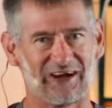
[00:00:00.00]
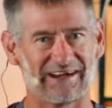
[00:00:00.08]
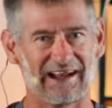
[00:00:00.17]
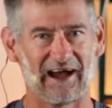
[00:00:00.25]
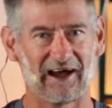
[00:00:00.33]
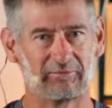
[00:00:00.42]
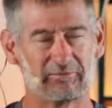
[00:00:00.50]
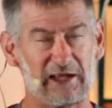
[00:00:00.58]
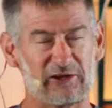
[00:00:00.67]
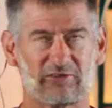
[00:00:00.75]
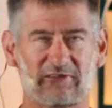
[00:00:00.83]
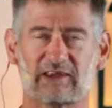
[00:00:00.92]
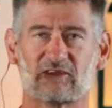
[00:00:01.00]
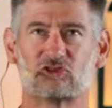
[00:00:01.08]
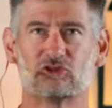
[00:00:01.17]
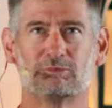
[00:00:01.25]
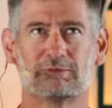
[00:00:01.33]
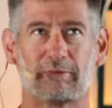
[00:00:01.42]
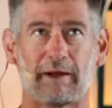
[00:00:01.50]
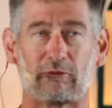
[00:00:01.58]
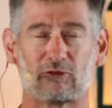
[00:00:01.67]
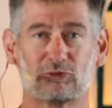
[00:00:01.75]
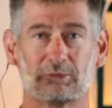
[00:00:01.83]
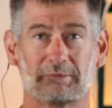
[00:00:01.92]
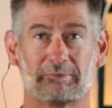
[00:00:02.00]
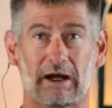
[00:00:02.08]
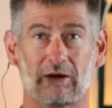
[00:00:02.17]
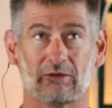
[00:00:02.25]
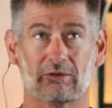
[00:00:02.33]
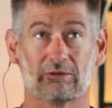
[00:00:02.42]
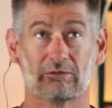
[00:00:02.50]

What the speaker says: right now, and you're thinking, superpower, superpower.